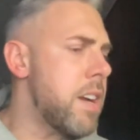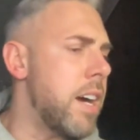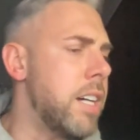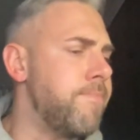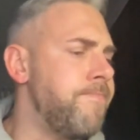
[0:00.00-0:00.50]

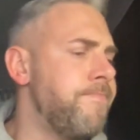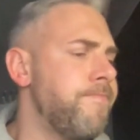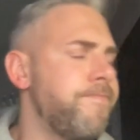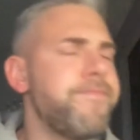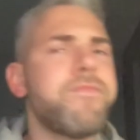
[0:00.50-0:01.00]
Ryan
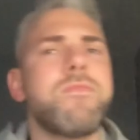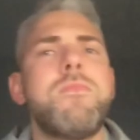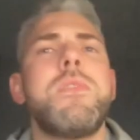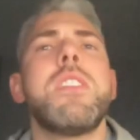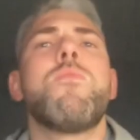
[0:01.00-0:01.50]

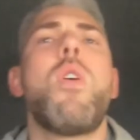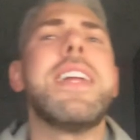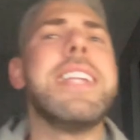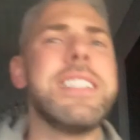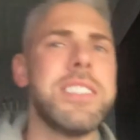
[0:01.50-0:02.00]

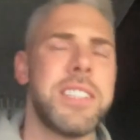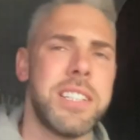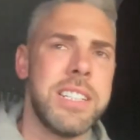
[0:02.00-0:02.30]
Leonard